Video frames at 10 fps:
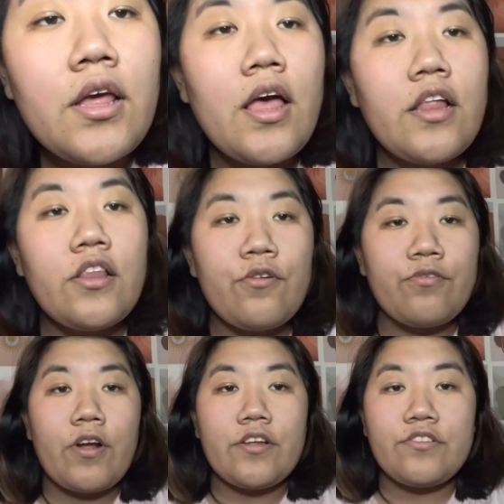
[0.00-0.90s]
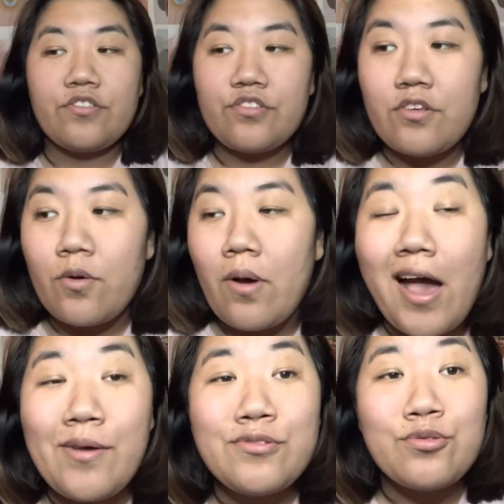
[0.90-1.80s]
Hello, friends. So
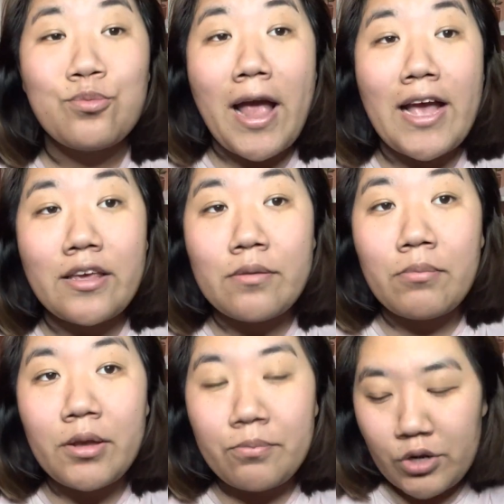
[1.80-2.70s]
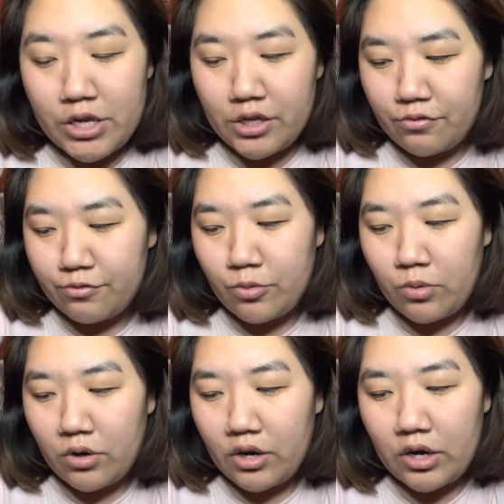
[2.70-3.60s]
I was racking my brain
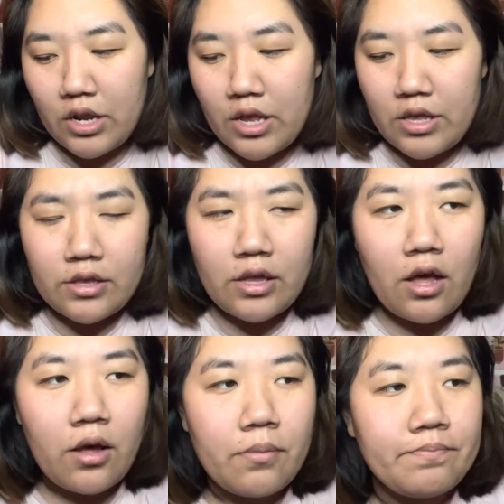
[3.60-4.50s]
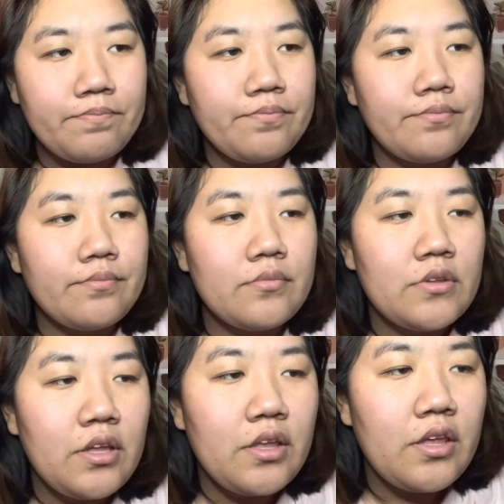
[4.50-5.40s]
for
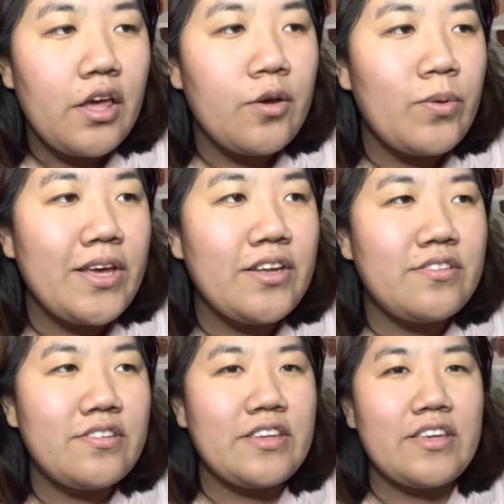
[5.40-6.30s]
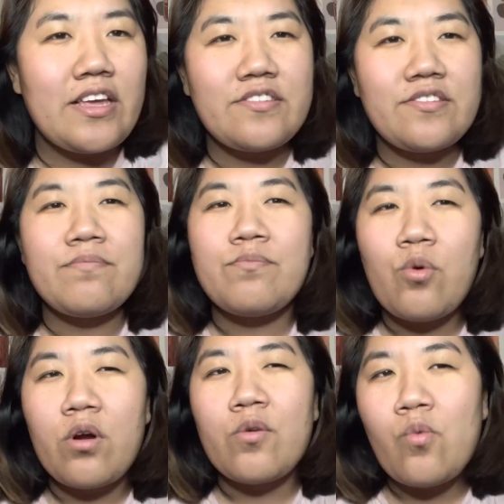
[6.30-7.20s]
a way to get some
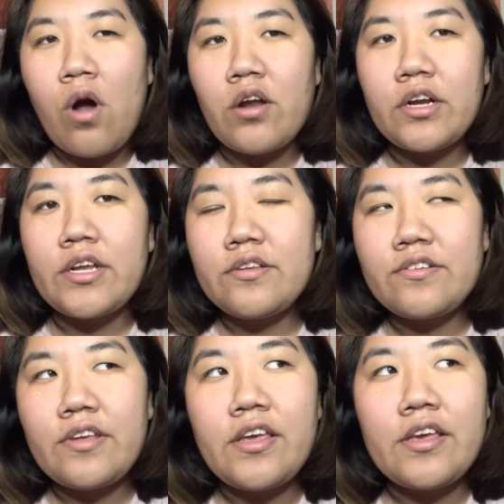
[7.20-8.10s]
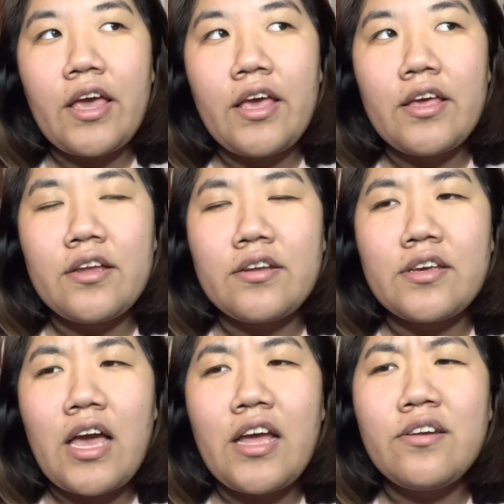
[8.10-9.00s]
more water intake and
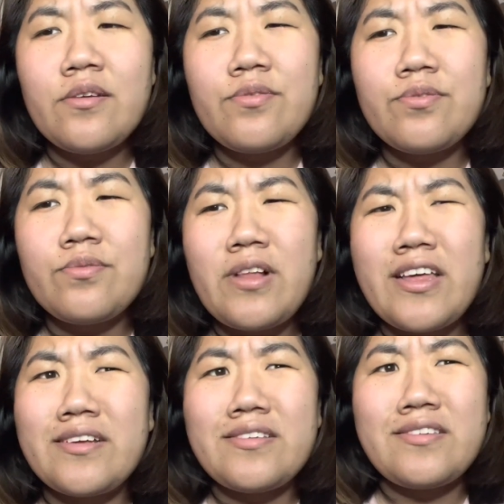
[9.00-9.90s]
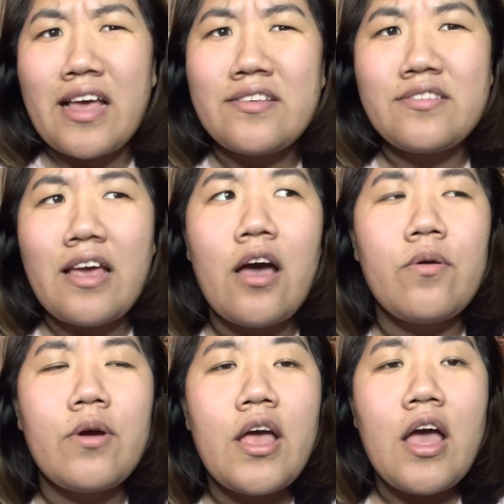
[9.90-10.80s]
kind of like test
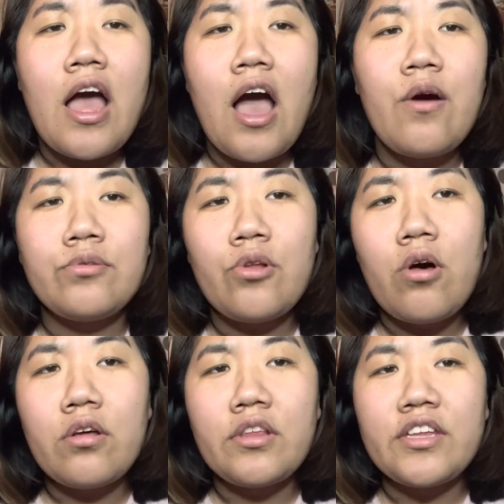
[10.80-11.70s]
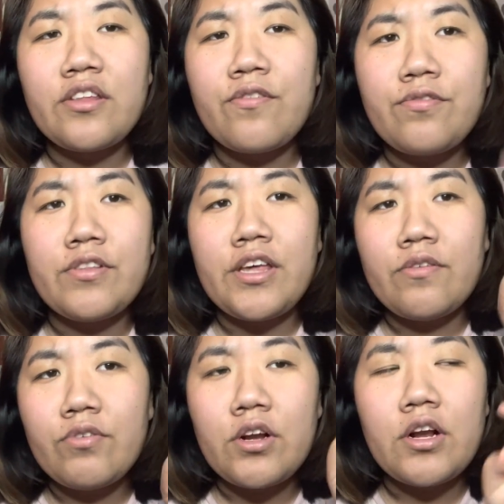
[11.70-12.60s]
out how long like the
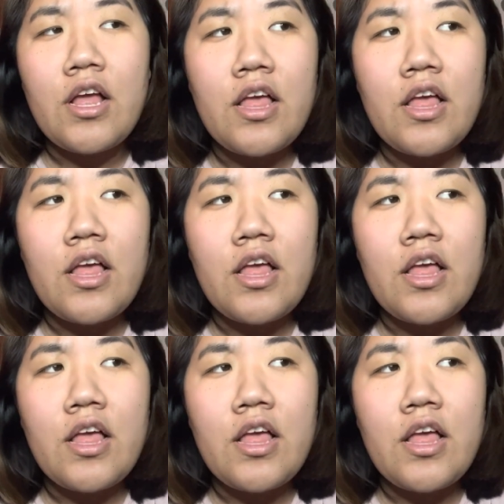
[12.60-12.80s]
flavor